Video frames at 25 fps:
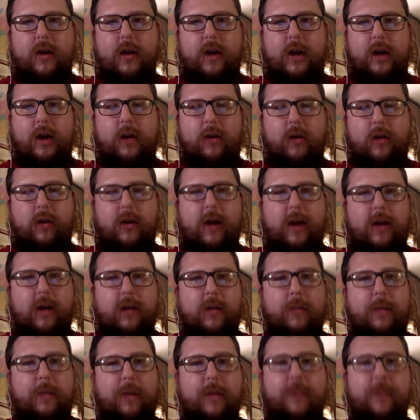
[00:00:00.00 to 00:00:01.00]
It would
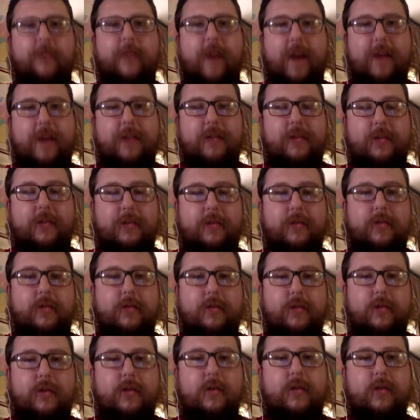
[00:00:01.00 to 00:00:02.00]
likely be a
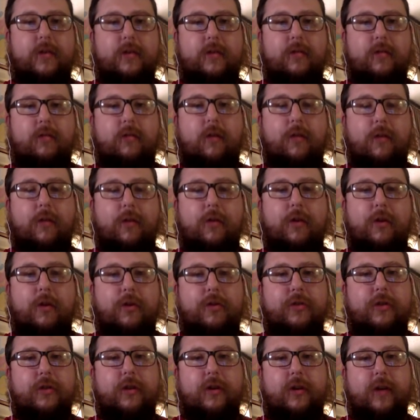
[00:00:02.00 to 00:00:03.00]
fascist
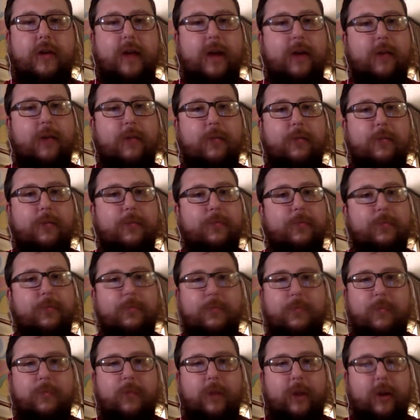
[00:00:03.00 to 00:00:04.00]
revolution that
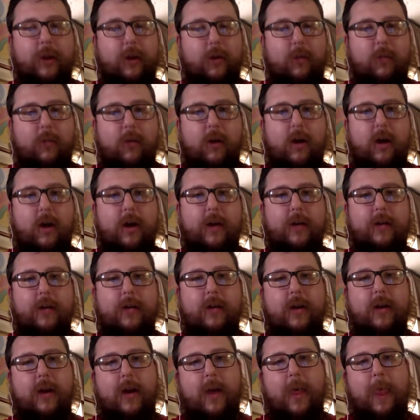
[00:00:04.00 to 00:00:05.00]
we don't want.
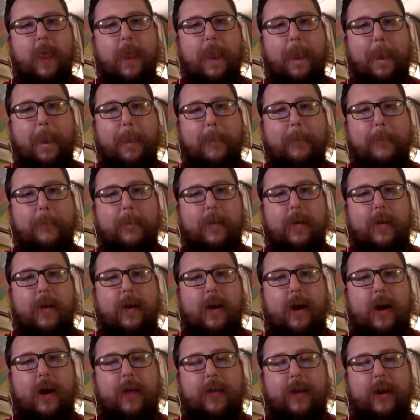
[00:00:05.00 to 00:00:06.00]

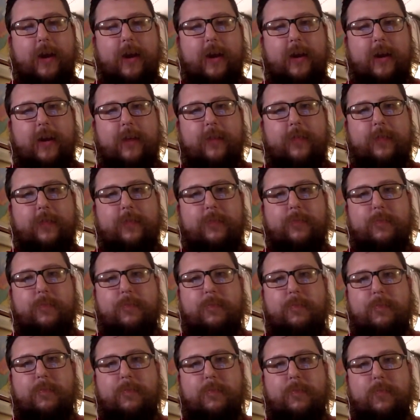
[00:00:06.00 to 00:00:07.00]
I think if
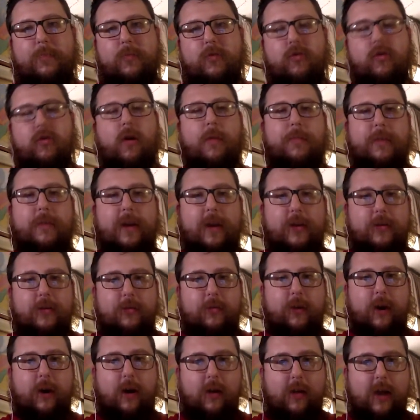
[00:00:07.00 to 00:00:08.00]
Trump gets
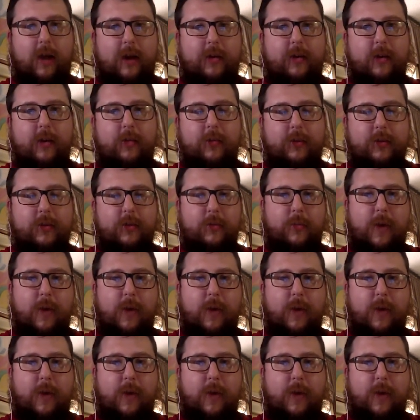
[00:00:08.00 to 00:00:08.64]
reelected, which is